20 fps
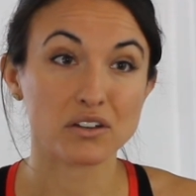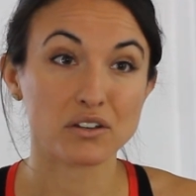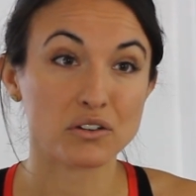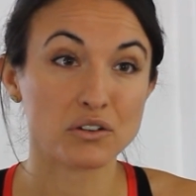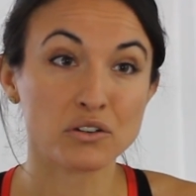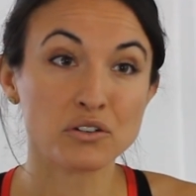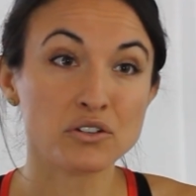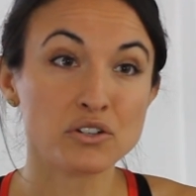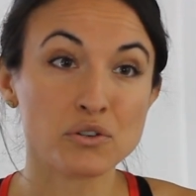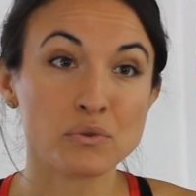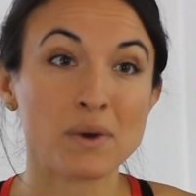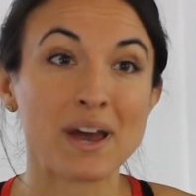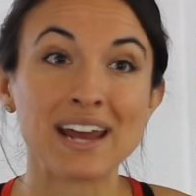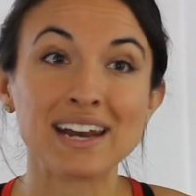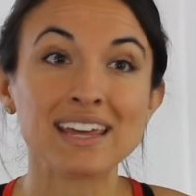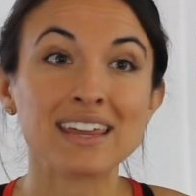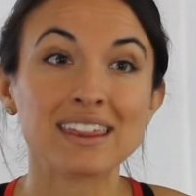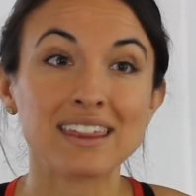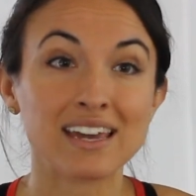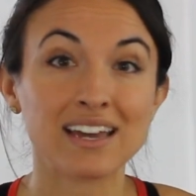Couldn't do
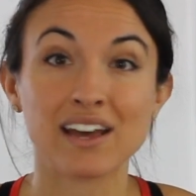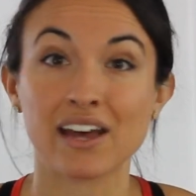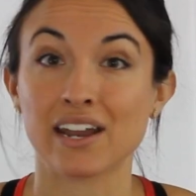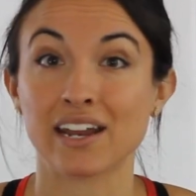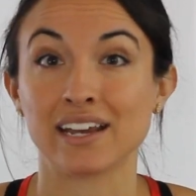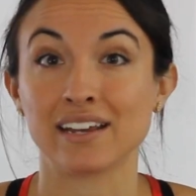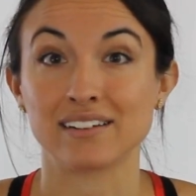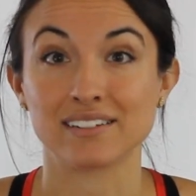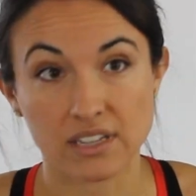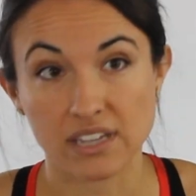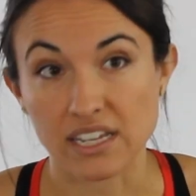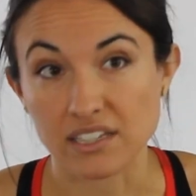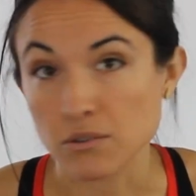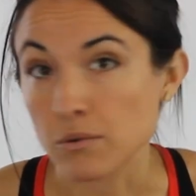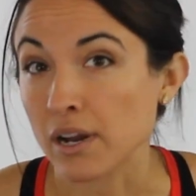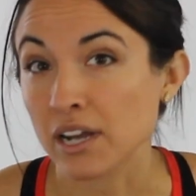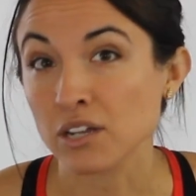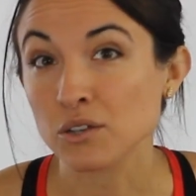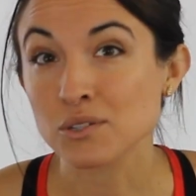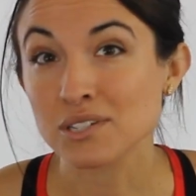anything on it, and that's
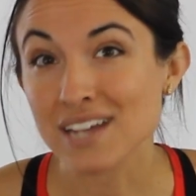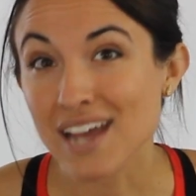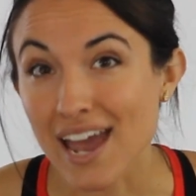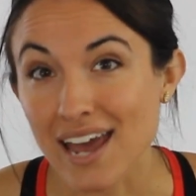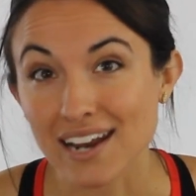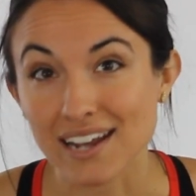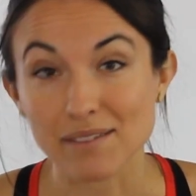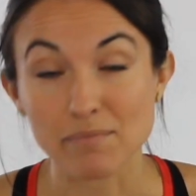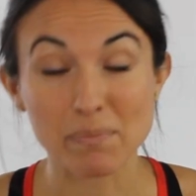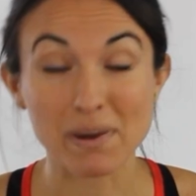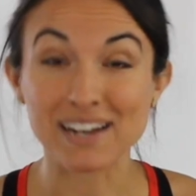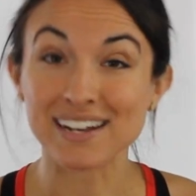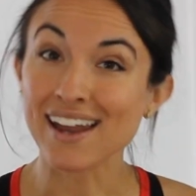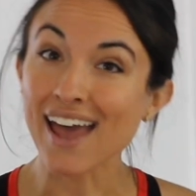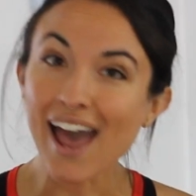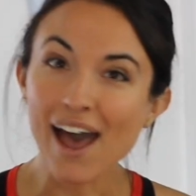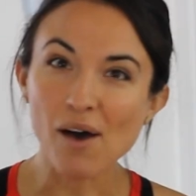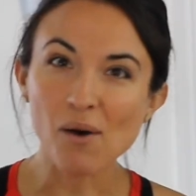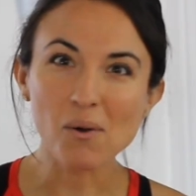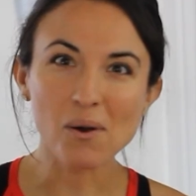what I used to edit. But
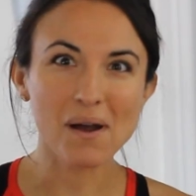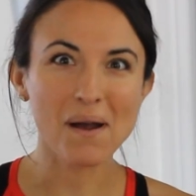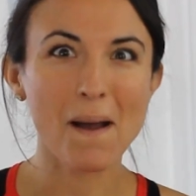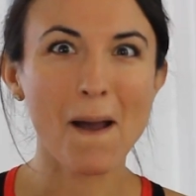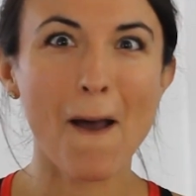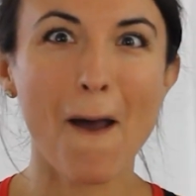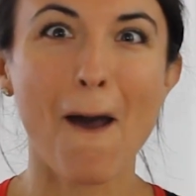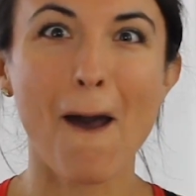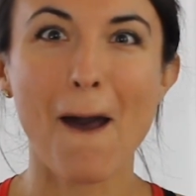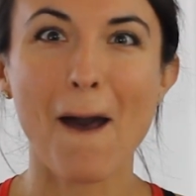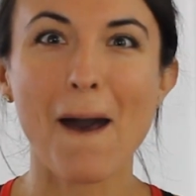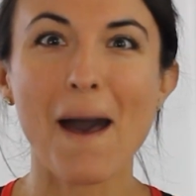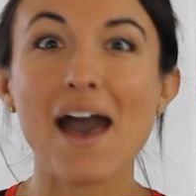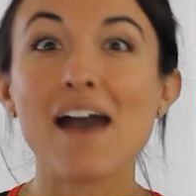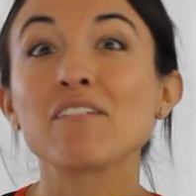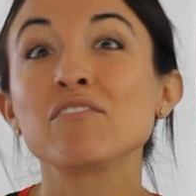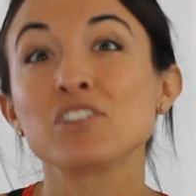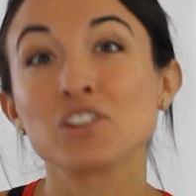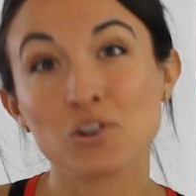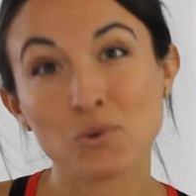now I
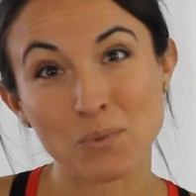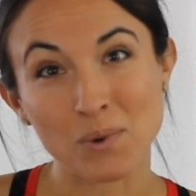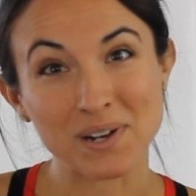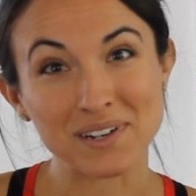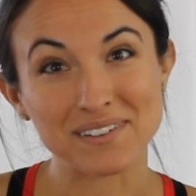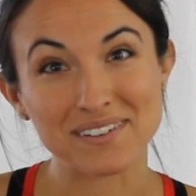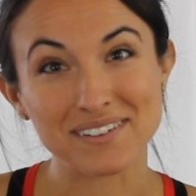have a new one.